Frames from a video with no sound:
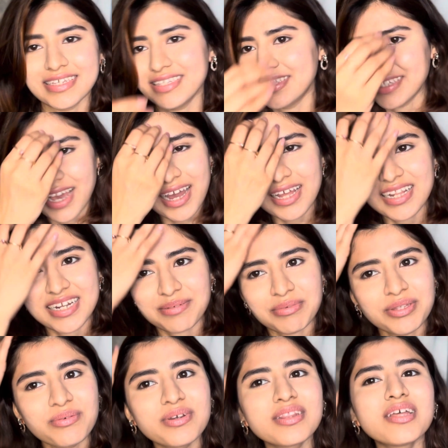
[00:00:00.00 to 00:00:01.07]
yeah, let me
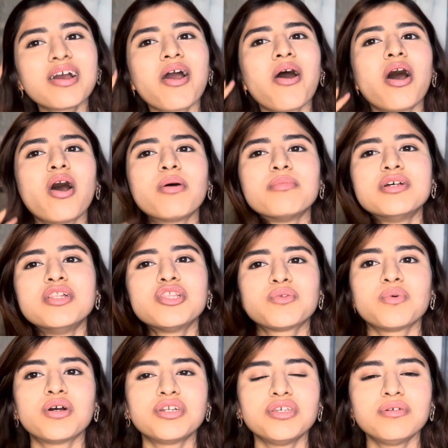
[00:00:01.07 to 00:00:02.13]
know in the comments
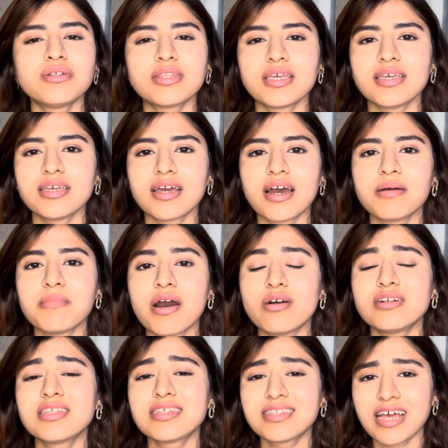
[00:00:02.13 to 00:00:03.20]
what do you think
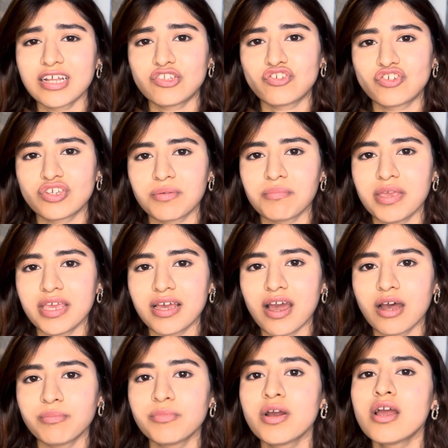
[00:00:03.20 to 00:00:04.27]
about such
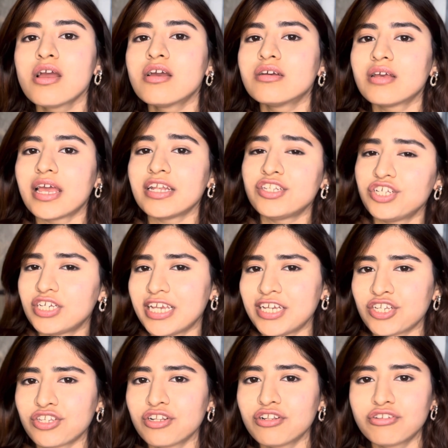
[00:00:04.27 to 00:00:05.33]
makeup
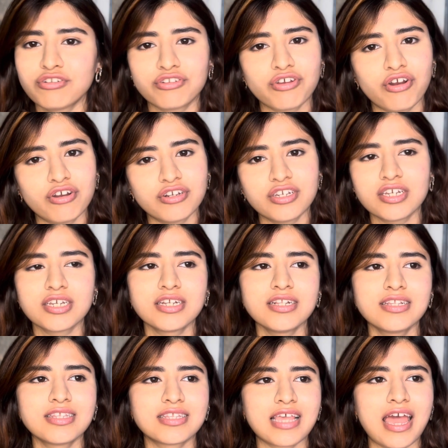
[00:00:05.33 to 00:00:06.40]
educational
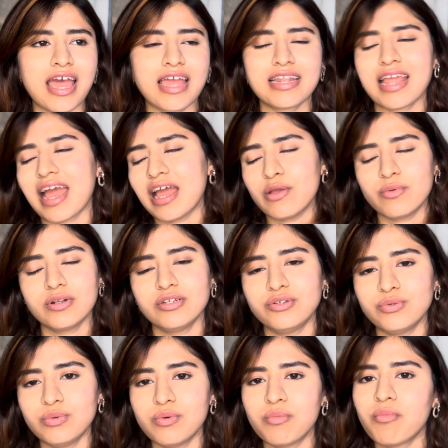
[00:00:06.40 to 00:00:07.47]
tutorials, and I will
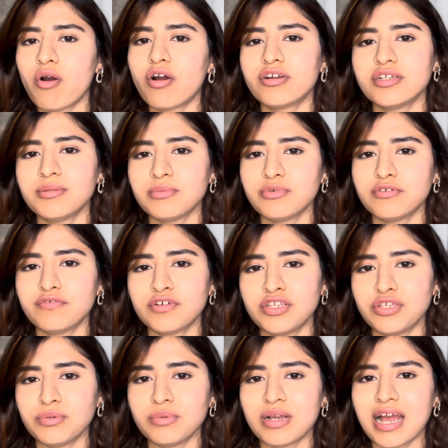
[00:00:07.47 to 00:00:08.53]
do more and more for
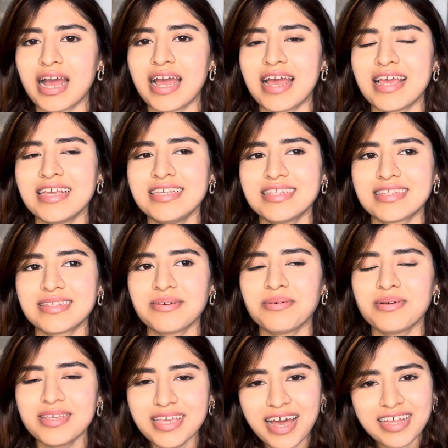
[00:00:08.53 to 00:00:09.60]
you guys. So
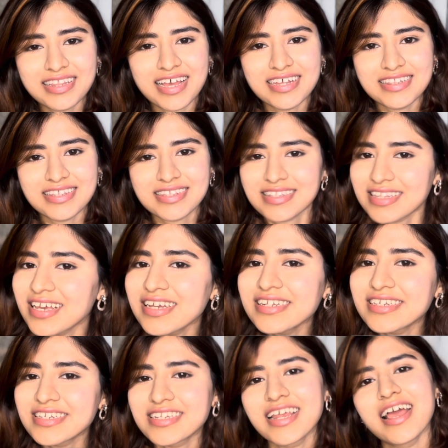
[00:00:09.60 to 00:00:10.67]
yeah, that's
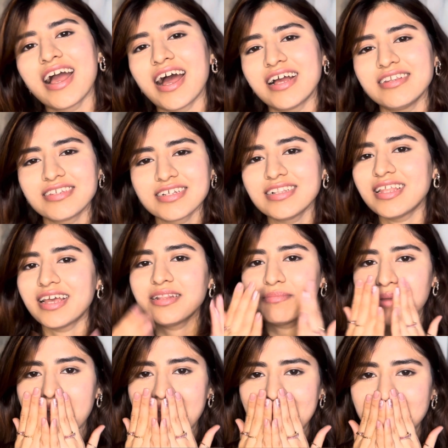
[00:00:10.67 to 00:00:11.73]
it. Until then,
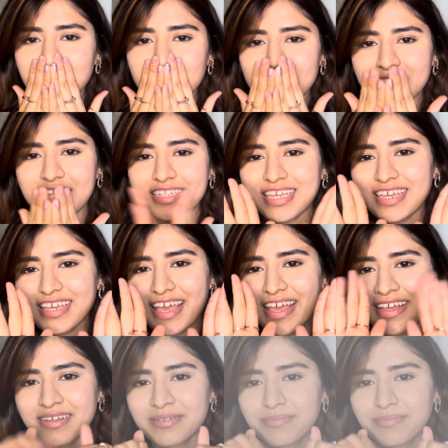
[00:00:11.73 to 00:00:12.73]
bye. Take care.